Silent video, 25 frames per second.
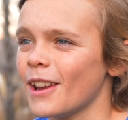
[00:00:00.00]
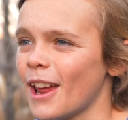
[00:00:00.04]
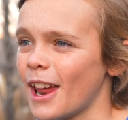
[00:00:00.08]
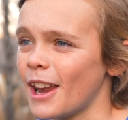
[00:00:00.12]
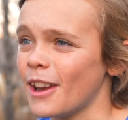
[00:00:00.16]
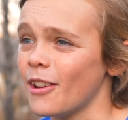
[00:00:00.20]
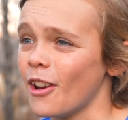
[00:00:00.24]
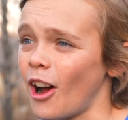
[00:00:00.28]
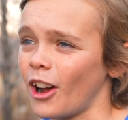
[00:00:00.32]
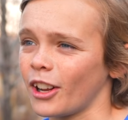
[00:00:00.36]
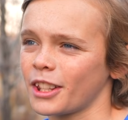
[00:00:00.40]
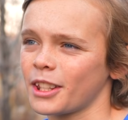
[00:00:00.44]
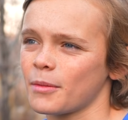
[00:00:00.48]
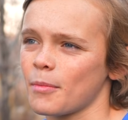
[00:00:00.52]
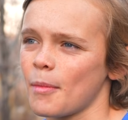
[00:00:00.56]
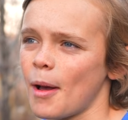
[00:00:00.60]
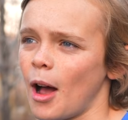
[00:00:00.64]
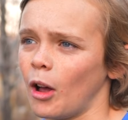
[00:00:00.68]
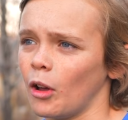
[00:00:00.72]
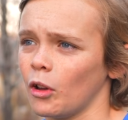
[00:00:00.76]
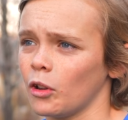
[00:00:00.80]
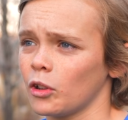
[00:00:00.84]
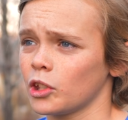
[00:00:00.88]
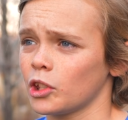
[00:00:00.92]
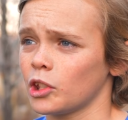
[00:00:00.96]
and not
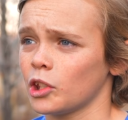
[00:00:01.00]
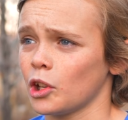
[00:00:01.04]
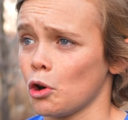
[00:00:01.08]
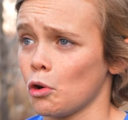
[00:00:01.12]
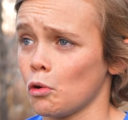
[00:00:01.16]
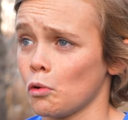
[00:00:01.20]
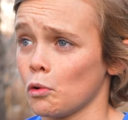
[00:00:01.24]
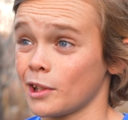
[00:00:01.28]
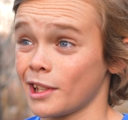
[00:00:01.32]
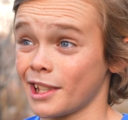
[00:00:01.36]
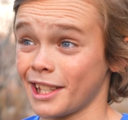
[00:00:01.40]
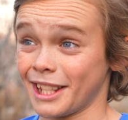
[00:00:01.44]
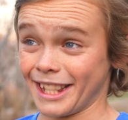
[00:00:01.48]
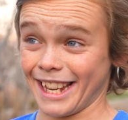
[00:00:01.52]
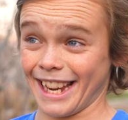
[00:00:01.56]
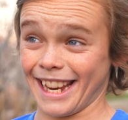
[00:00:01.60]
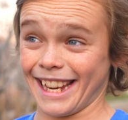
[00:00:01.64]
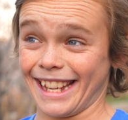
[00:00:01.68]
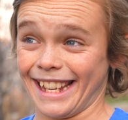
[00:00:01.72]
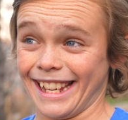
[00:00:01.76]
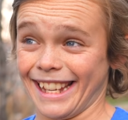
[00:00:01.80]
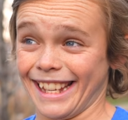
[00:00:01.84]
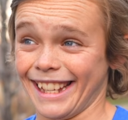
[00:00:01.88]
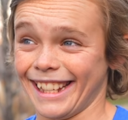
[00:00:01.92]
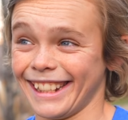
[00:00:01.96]
smell so
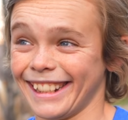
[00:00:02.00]
stinky.